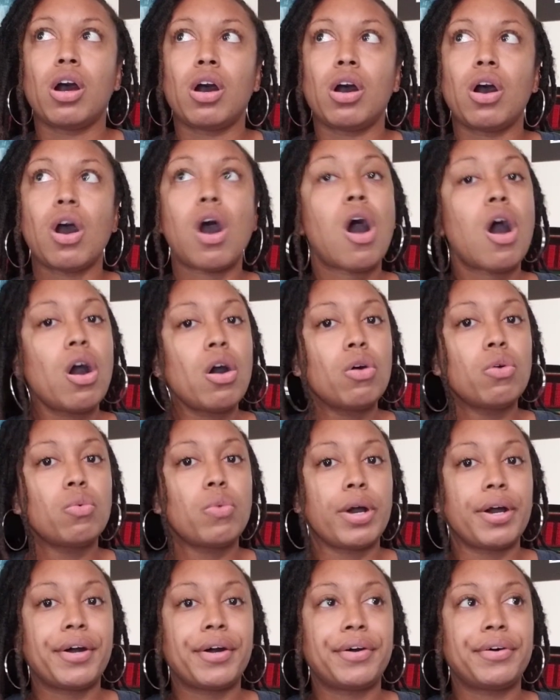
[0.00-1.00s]
oh,
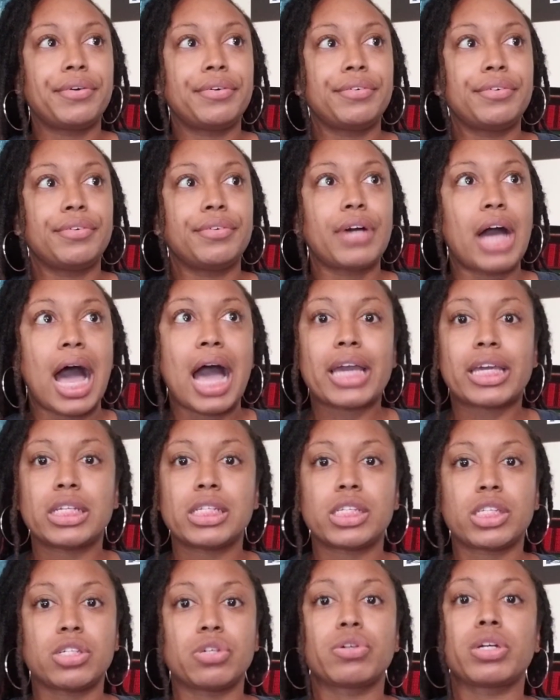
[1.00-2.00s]
well, I can
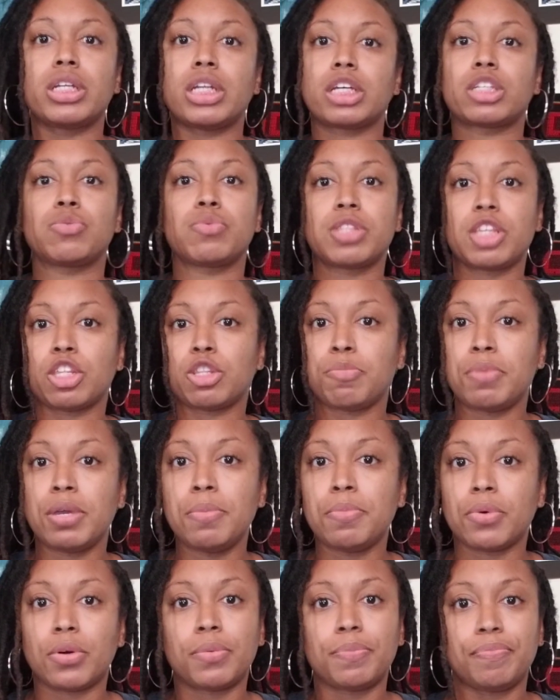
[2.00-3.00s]
still connect with other
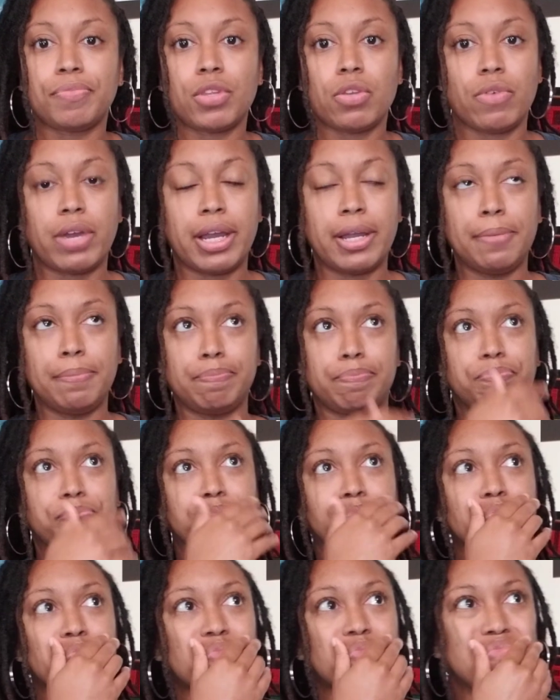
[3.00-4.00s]
people, right?
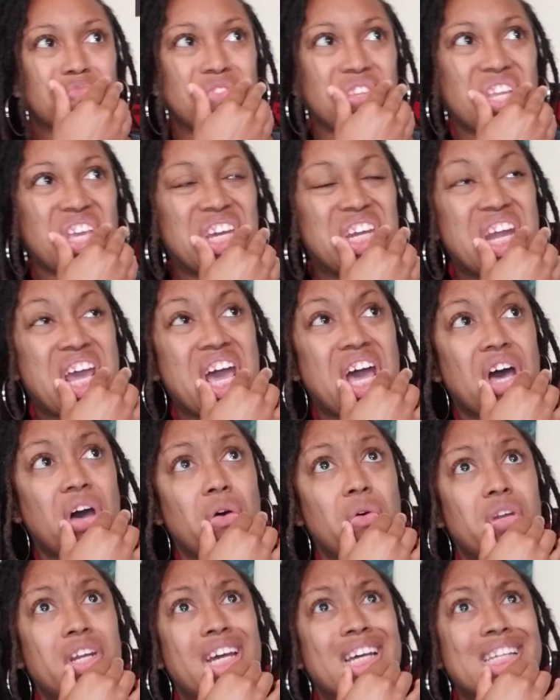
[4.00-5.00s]

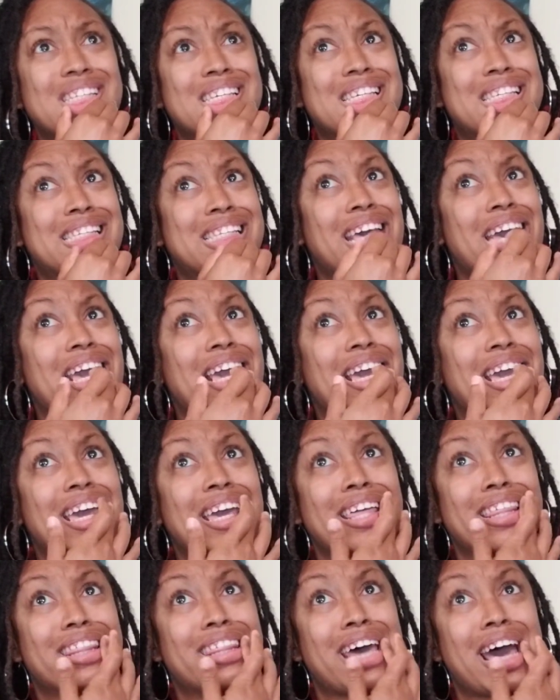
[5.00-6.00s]
Now, not to say
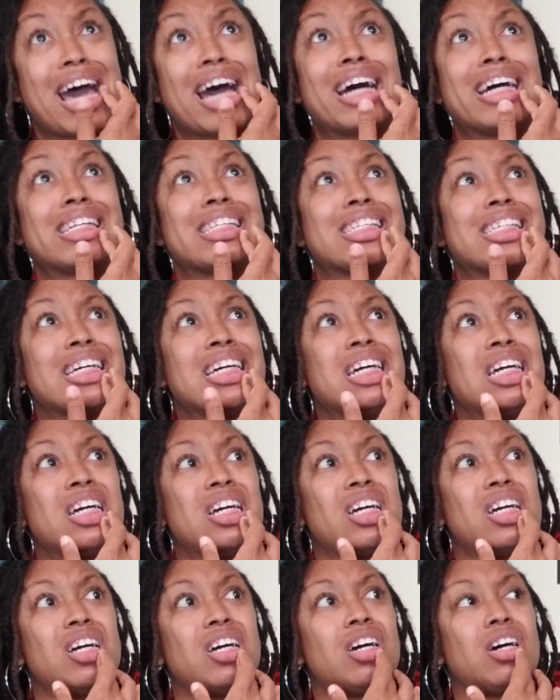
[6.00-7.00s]
that
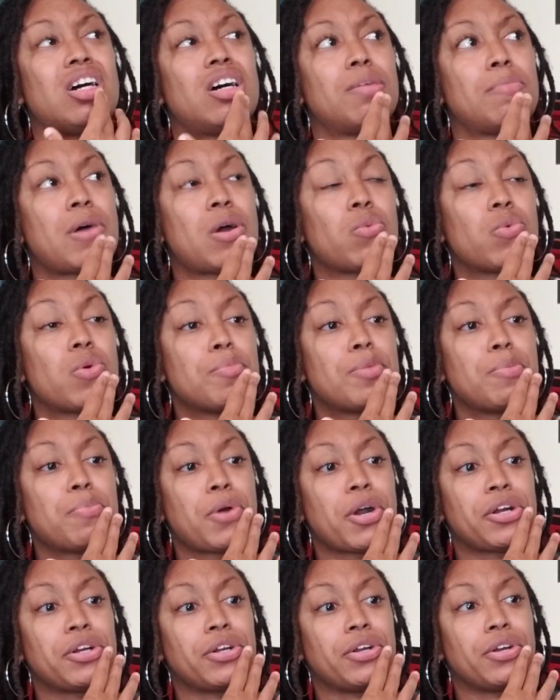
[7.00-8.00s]
my woman
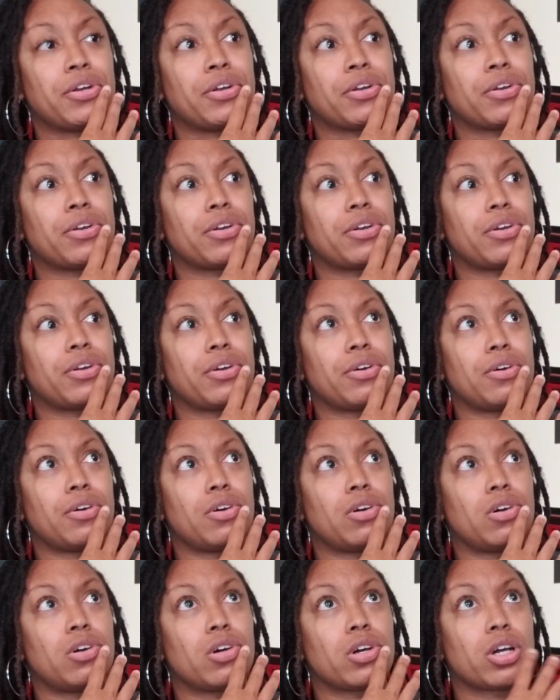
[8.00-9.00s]
partner
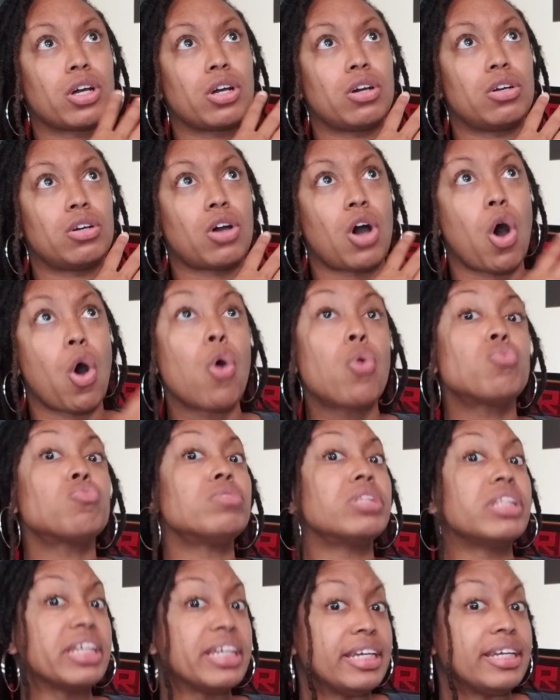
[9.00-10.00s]

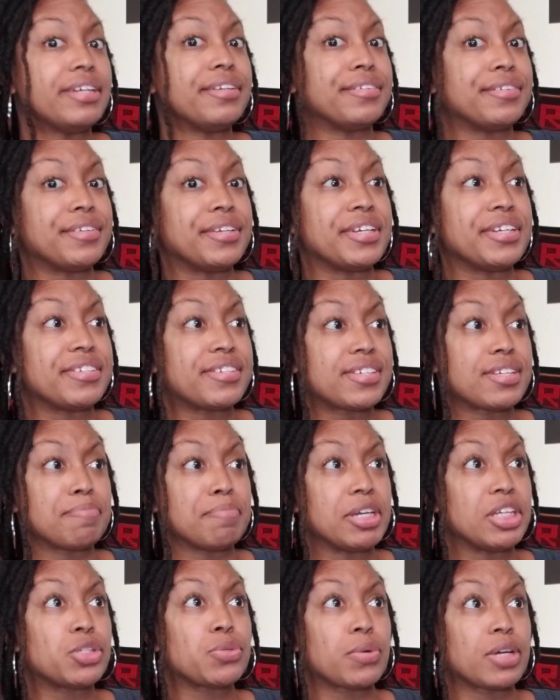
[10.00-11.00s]
only needs to
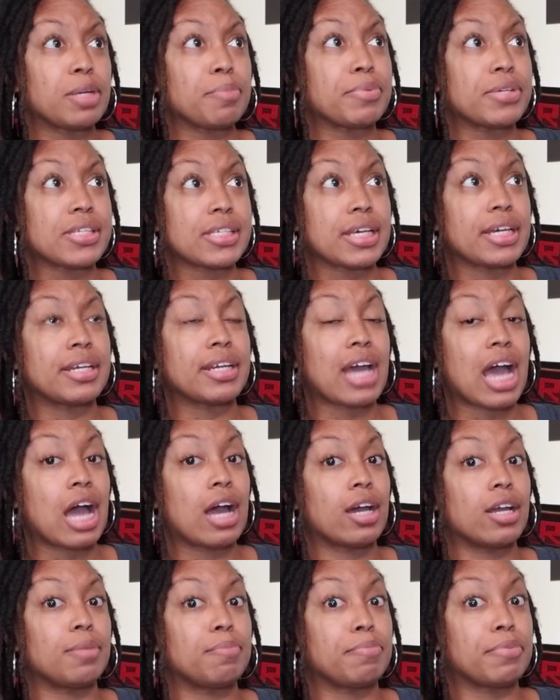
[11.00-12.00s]
meet 20%.
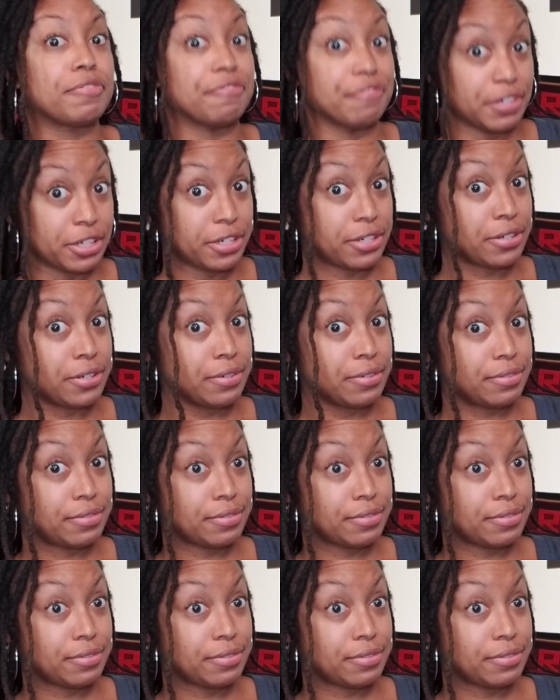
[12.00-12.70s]
I'd prefer,